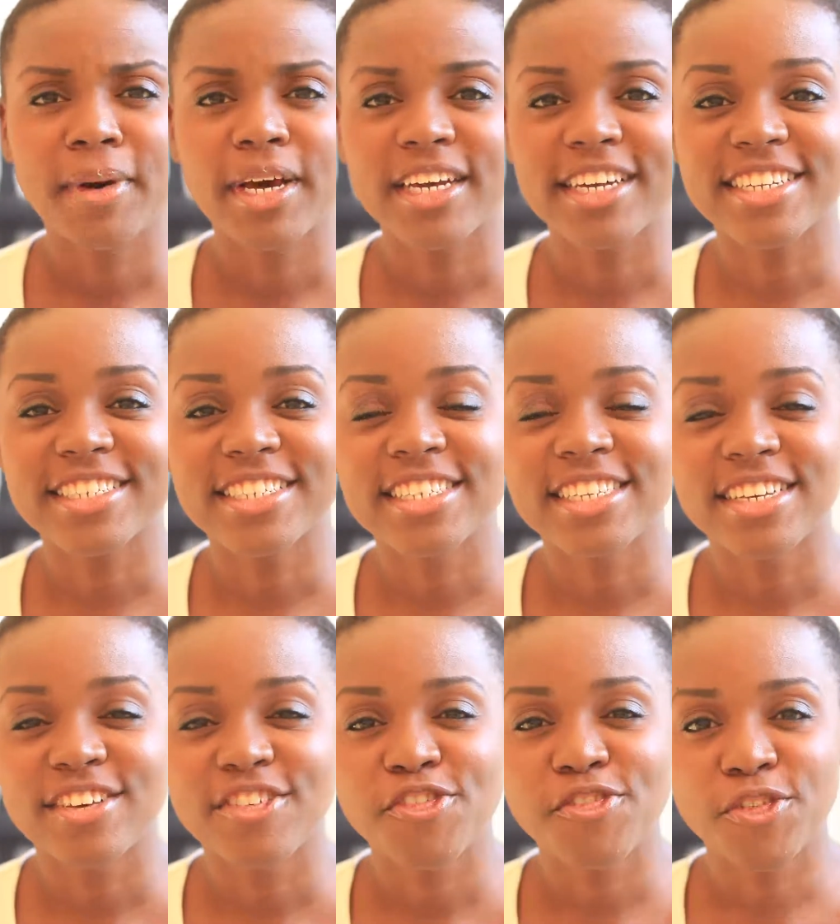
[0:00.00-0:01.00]
but
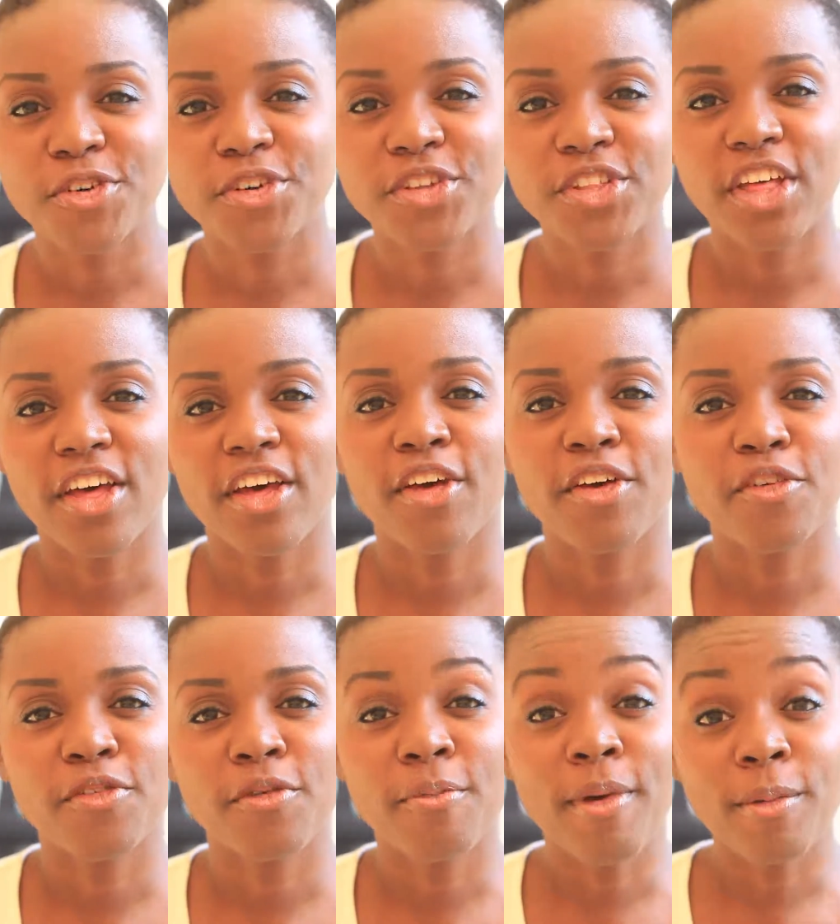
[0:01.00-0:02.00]
full
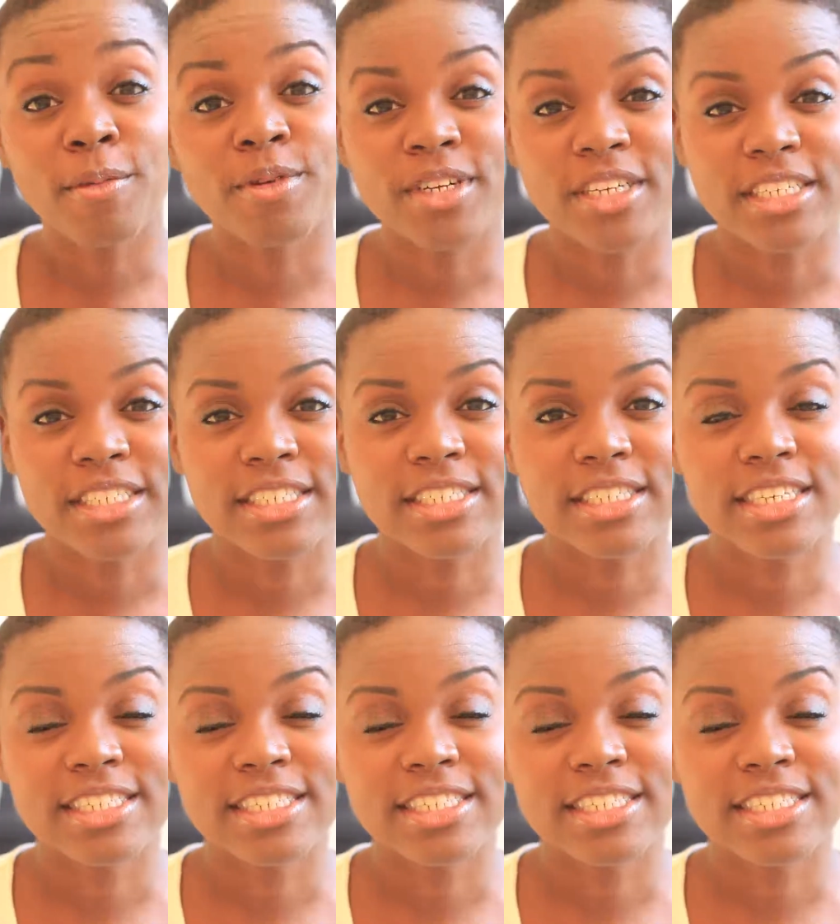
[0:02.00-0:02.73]
of memories